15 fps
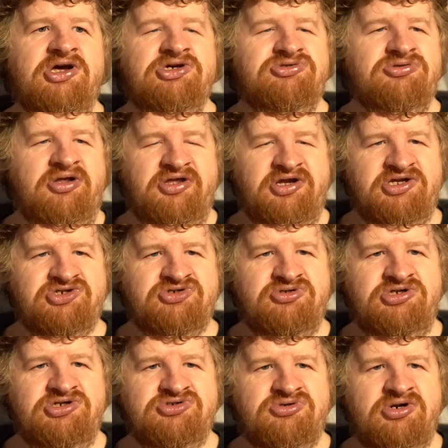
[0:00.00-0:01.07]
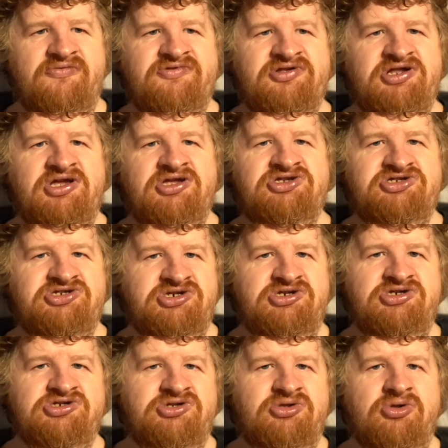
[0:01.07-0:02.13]
So I think he's going to have to take a
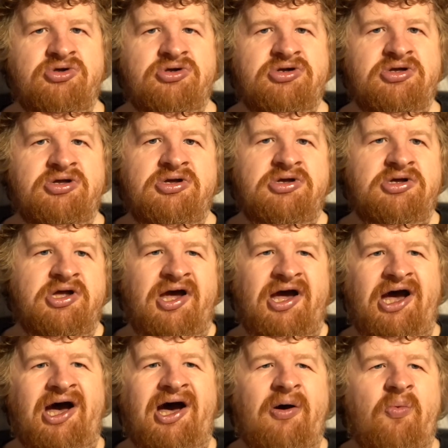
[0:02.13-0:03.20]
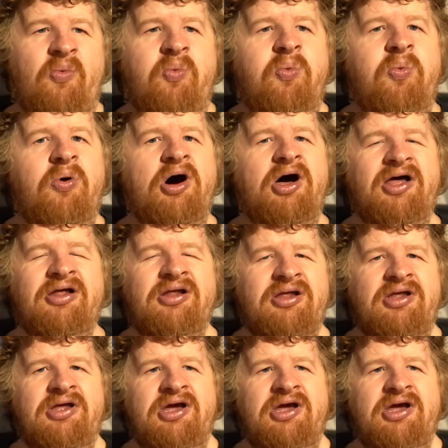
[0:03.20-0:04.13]
serious look at what.